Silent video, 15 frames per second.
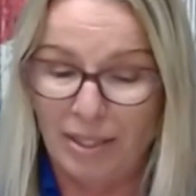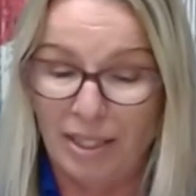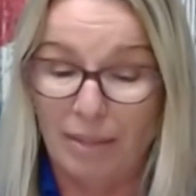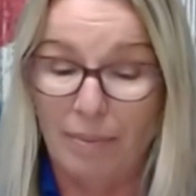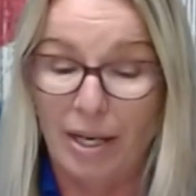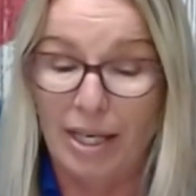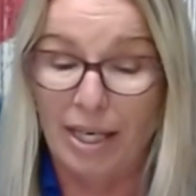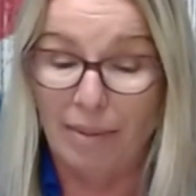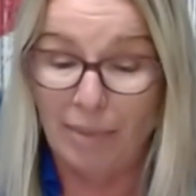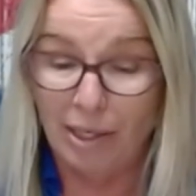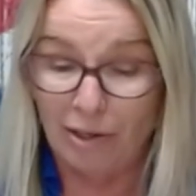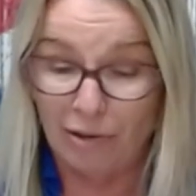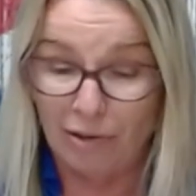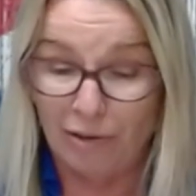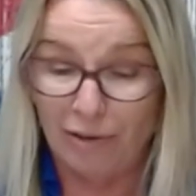the Miami
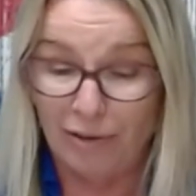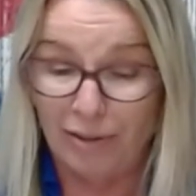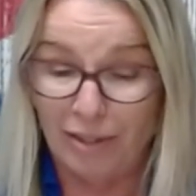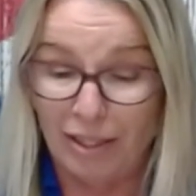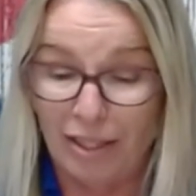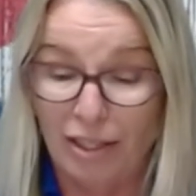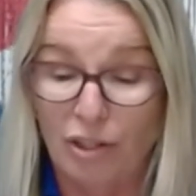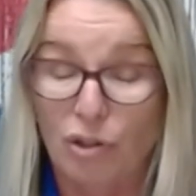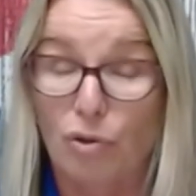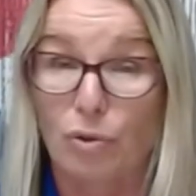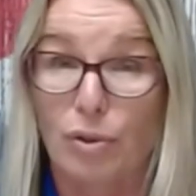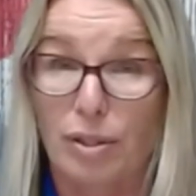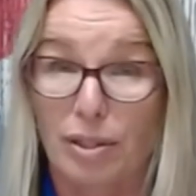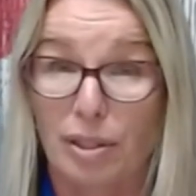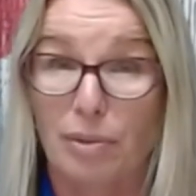Herald, and the
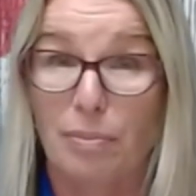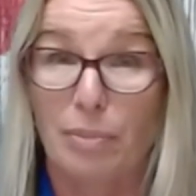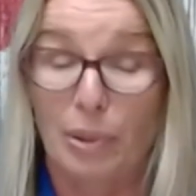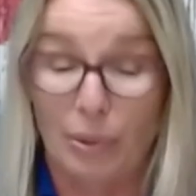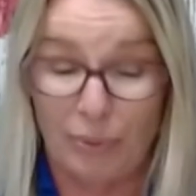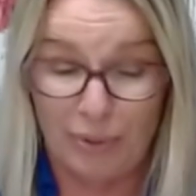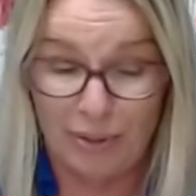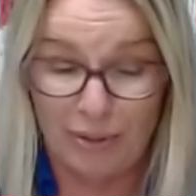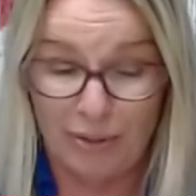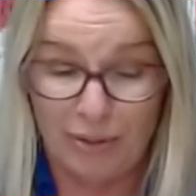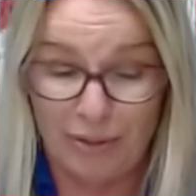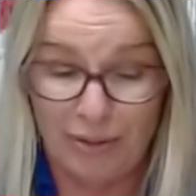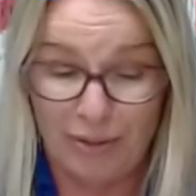Jerusalem Post.